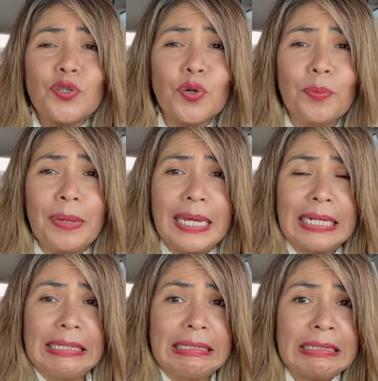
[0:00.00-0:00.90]
go make
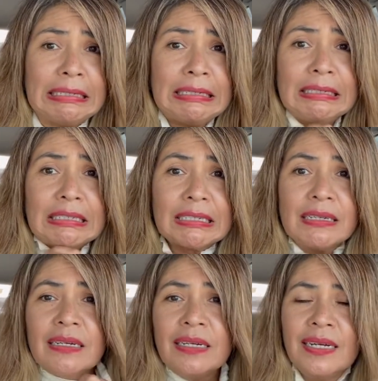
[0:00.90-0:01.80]
lunch.
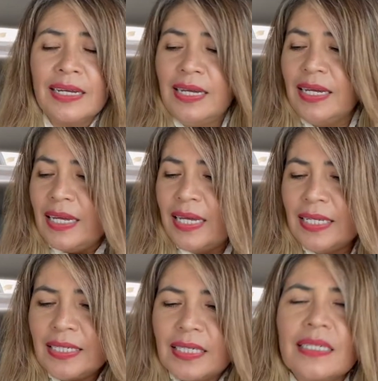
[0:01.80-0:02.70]

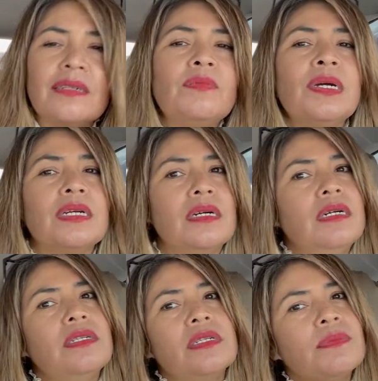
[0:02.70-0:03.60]
And uh, oh my
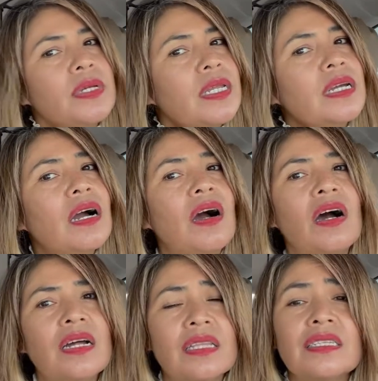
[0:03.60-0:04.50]
gosh, I'm getting
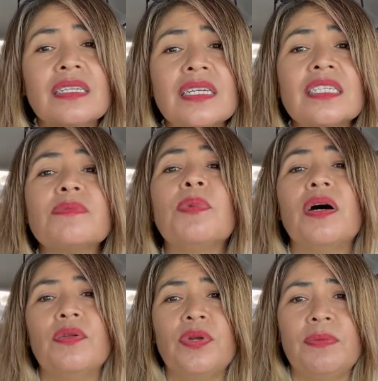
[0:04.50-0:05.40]
hot. This thing is
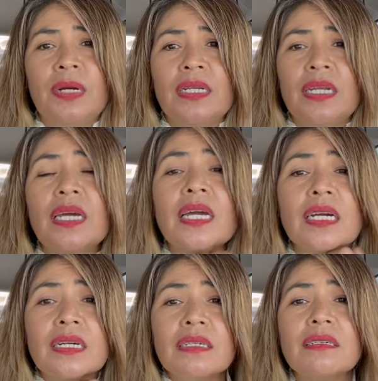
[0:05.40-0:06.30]
bothering my neck.
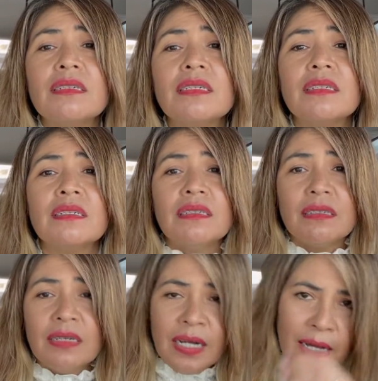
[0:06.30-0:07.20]

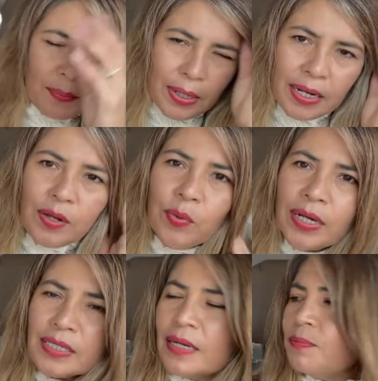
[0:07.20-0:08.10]
But
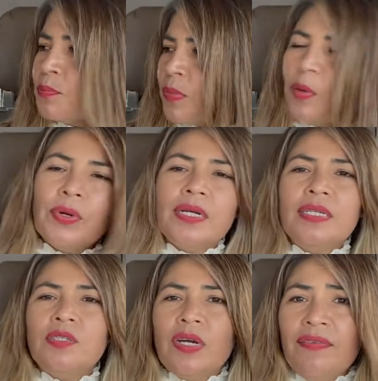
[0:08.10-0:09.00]
anyways, um, we're gonna
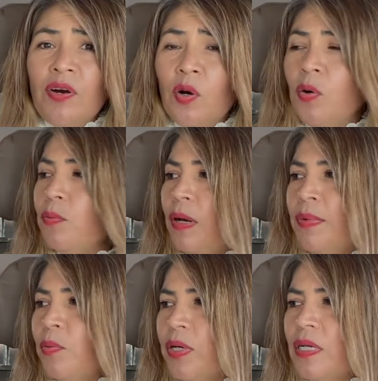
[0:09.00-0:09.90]
drive home. I
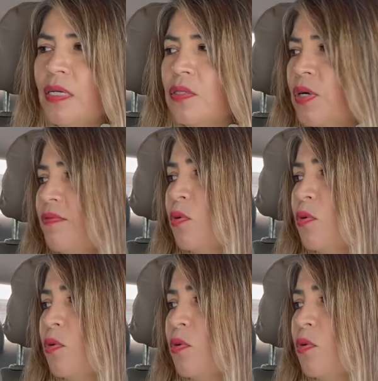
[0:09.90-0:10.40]
mean, we're gonna drive to